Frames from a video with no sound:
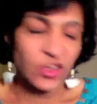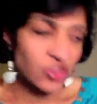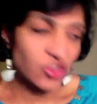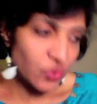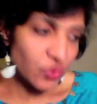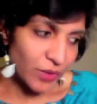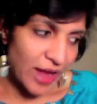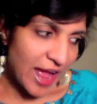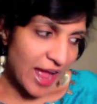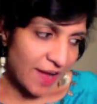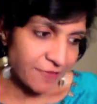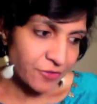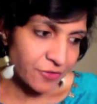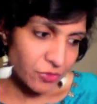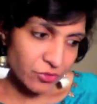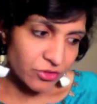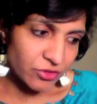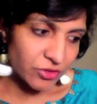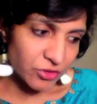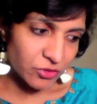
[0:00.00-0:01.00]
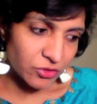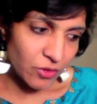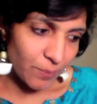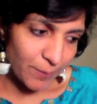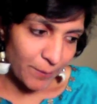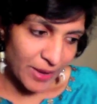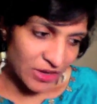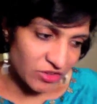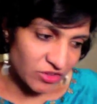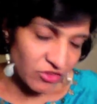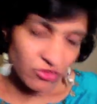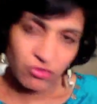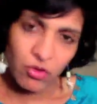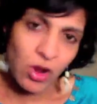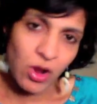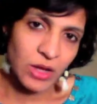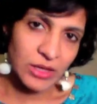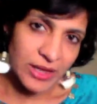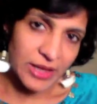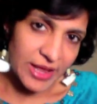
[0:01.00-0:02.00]
and you don't have to stop and
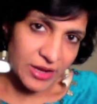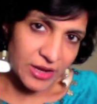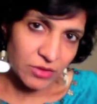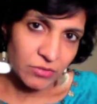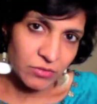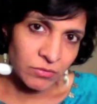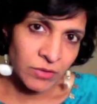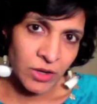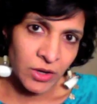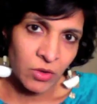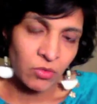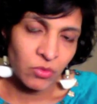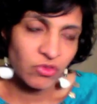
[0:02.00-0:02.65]
struggle and